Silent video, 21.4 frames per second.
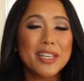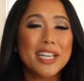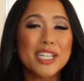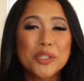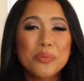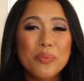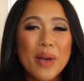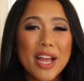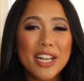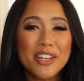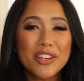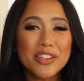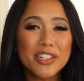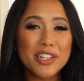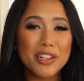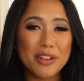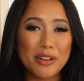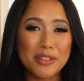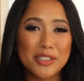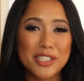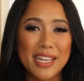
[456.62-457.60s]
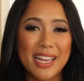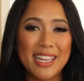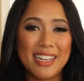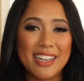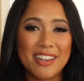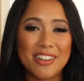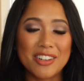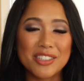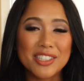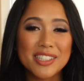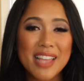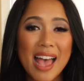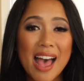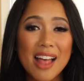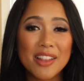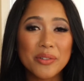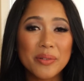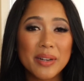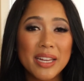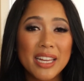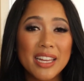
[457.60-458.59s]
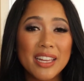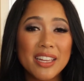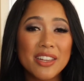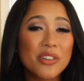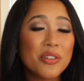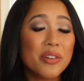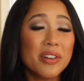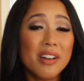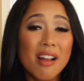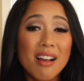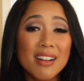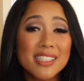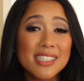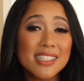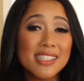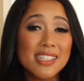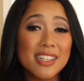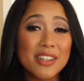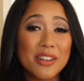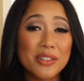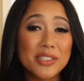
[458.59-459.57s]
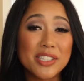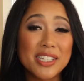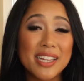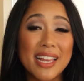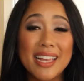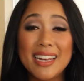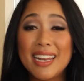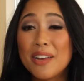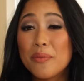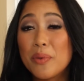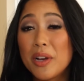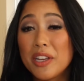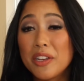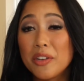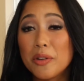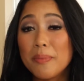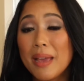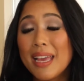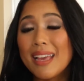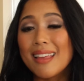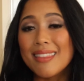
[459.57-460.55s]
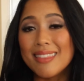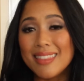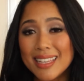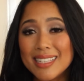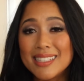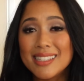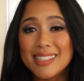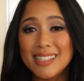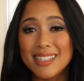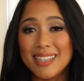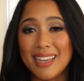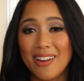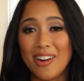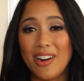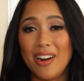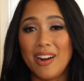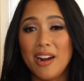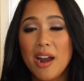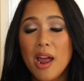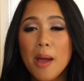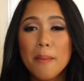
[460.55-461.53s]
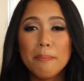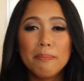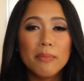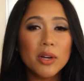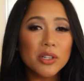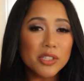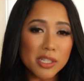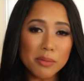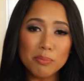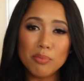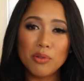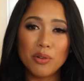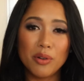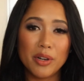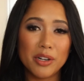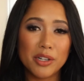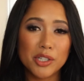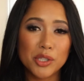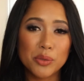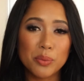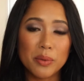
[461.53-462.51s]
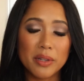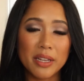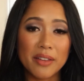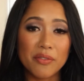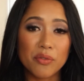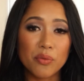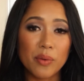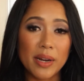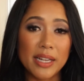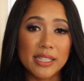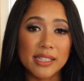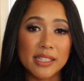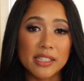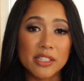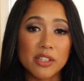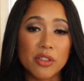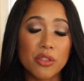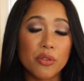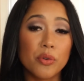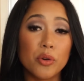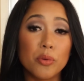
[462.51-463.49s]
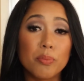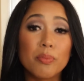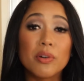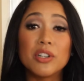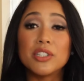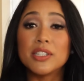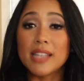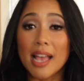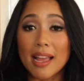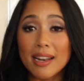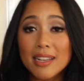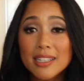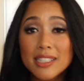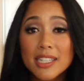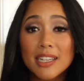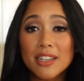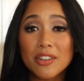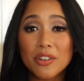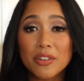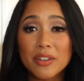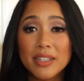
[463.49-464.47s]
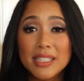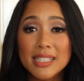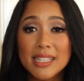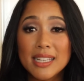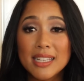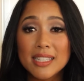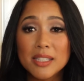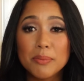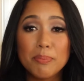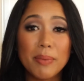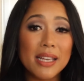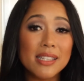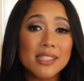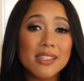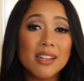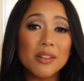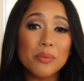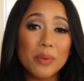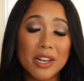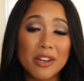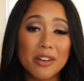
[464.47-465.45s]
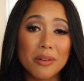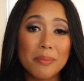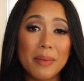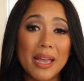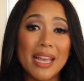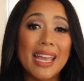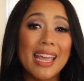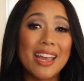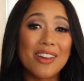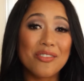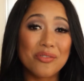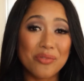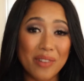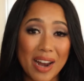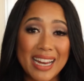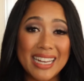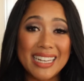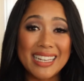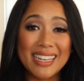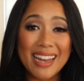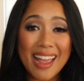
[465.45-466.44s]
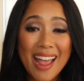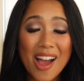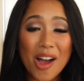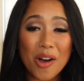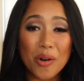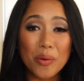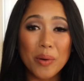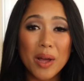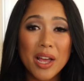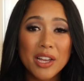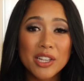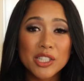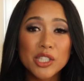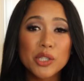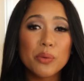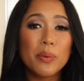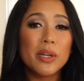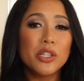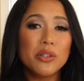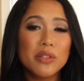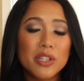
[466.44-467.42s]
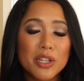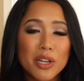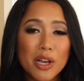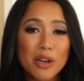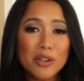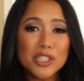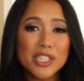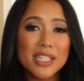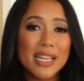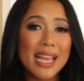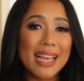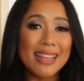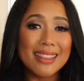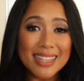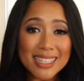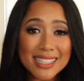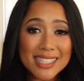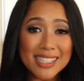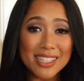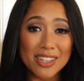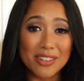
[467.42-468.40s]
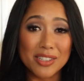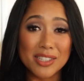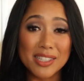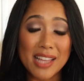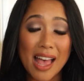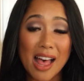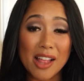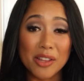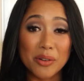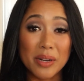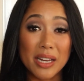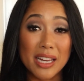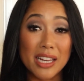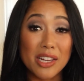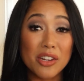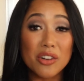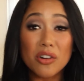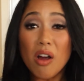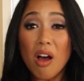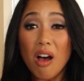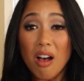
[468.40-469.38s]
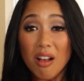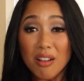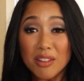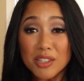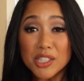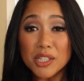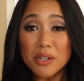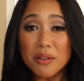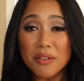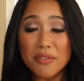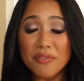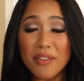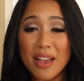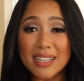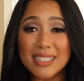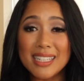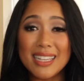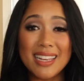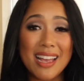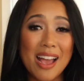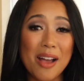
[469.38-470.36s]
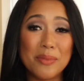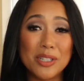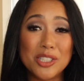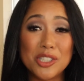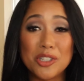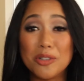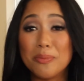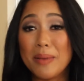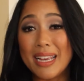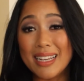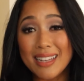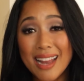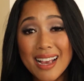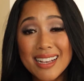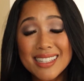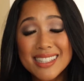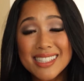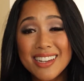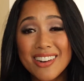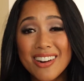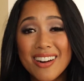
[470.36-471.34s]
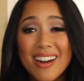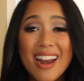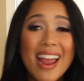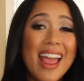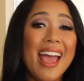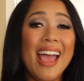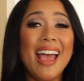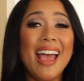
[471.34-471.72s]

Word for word: Because when you're negotiating your salary, you're not just negotiating what you'll make this year. Most employers will give raises through percentage increases based on what you're making right now. So when you negotiate this year's salary, you're also affecting how much you'll make next year